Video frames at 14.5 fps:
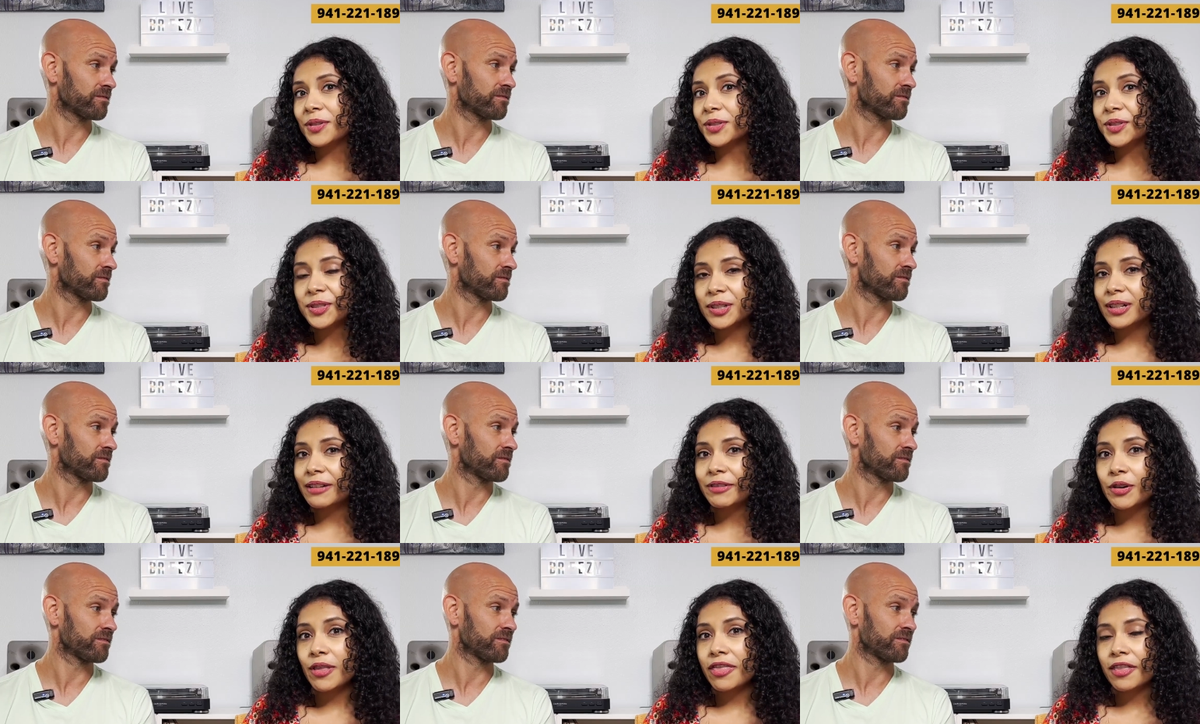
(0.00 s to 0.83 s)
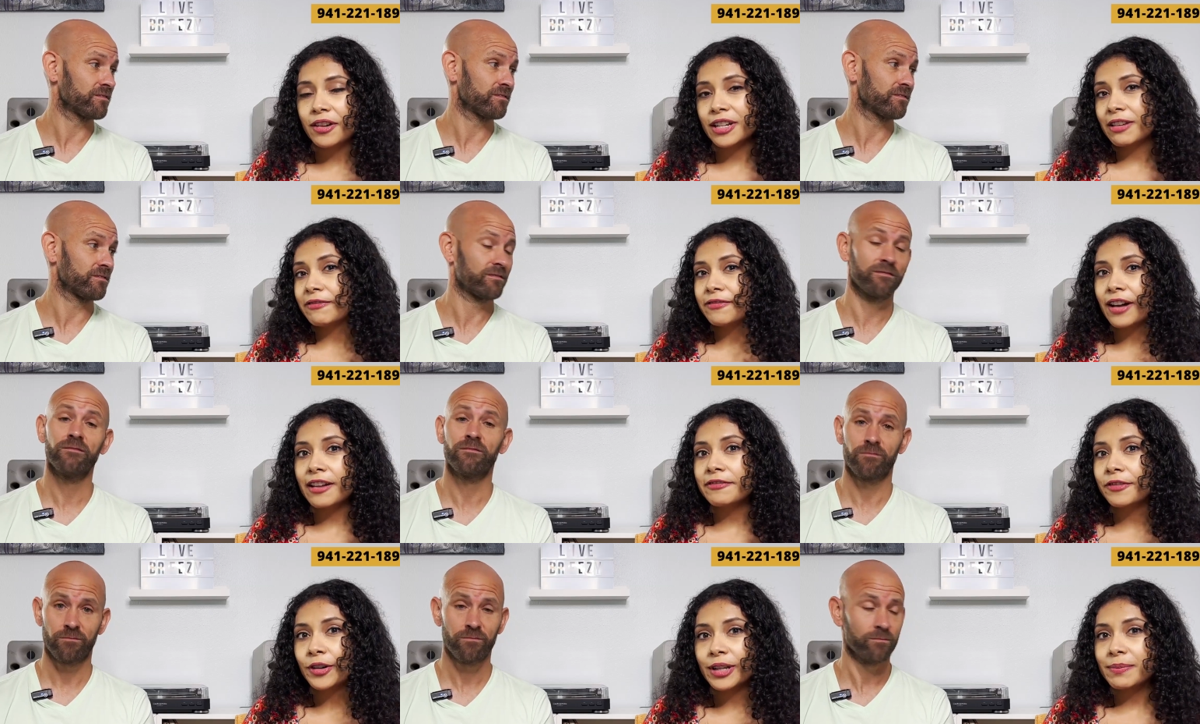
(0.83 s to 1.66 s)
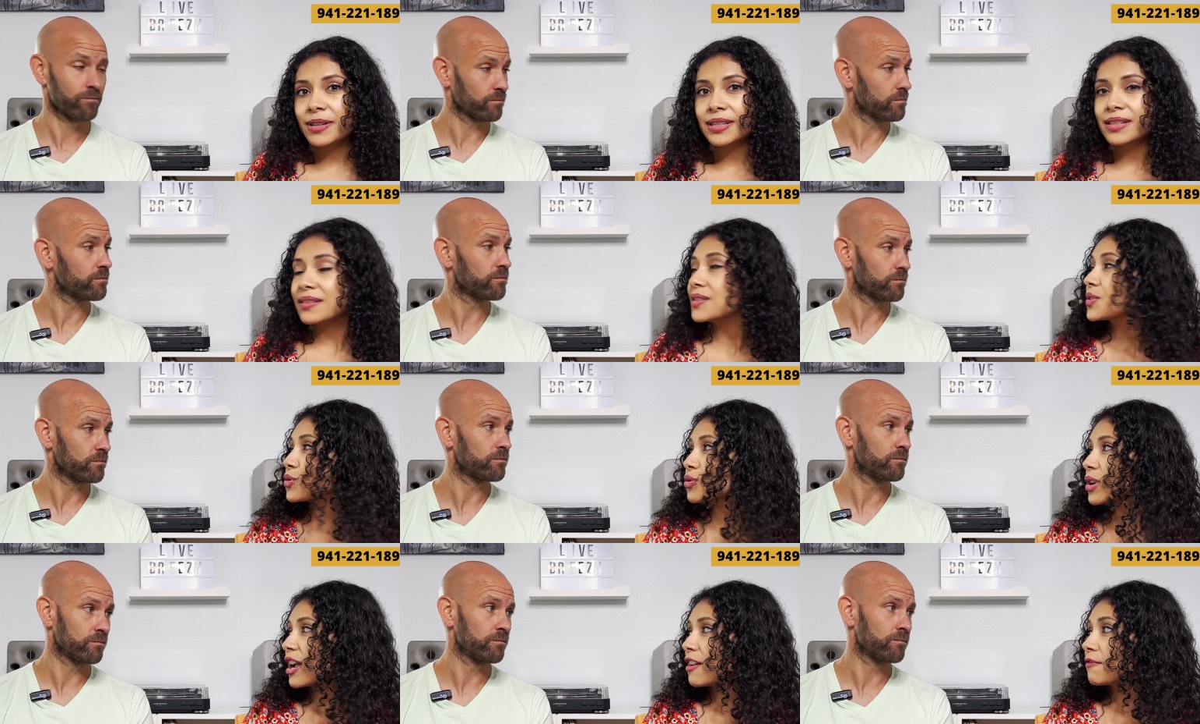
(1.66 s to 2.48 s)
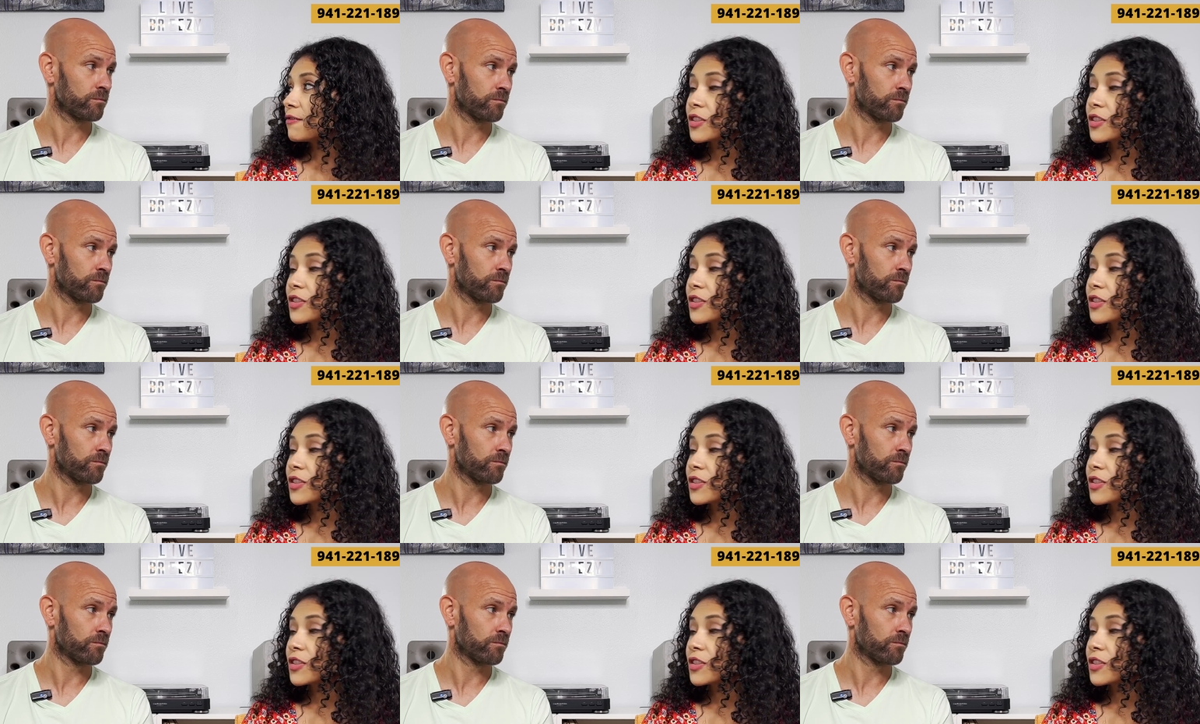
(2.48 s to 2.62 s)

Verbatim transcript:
Speaker 1: you're still about 35-40 minutes drive